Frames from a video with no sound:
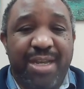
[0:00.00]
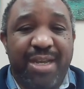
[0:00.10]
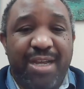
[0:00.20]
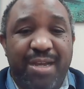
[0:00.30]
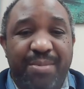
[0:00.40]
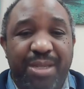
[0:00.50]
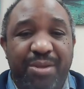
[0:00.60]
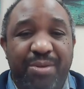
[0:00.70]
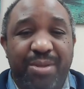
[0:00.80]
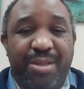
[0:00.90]
And
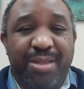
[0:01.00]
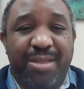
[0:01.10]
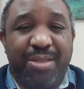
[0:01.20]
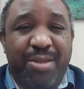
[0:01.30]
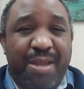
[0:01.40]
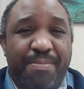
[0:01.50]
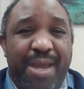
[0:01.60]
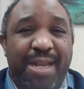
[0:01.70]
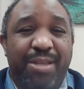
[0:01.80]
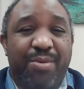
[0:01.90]
you can have
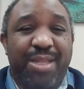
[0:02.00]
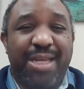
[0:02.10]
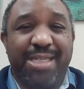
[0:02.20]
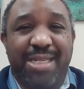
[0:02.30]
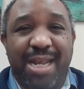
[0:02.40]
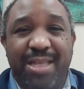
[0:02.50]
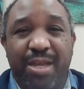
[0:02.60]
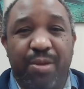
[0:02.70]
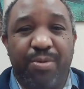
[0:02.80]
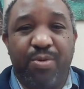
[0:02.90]
pain either on the inside of the
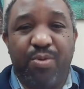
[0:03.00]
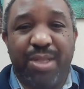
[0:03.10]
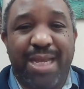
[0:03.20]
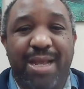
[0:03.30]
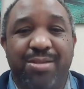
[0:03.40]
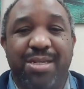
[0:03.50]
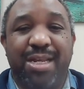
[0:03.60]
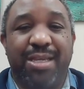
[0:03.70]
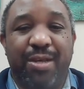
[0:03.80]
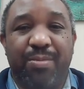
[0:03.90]
elbow or the outside
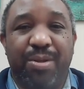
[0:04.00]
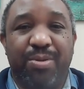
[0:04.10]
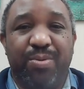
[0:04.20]
of the elbow.